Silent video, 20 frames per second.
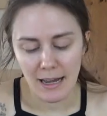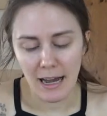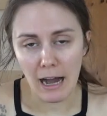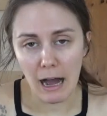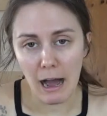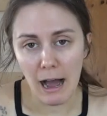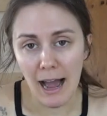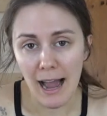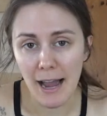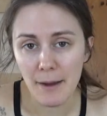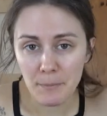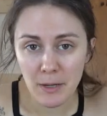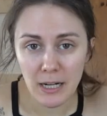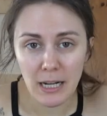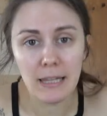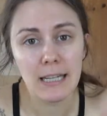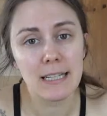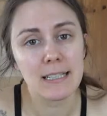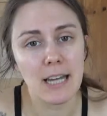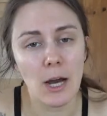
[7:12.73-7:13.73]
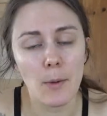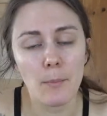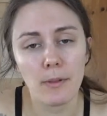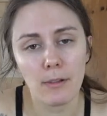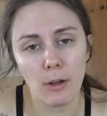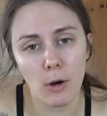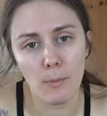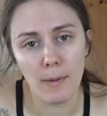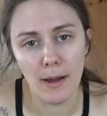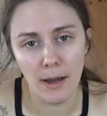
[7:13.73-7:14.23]
Uh, I'm gonna link down
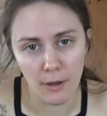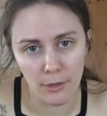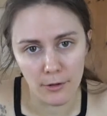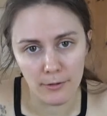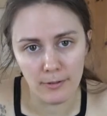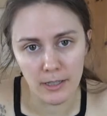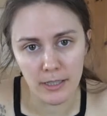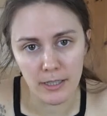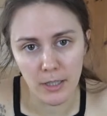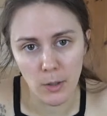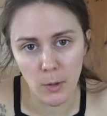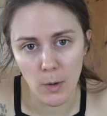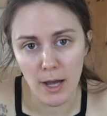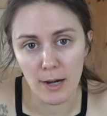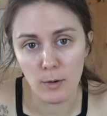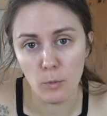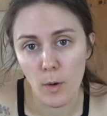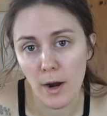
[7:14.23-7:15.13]
below my other video on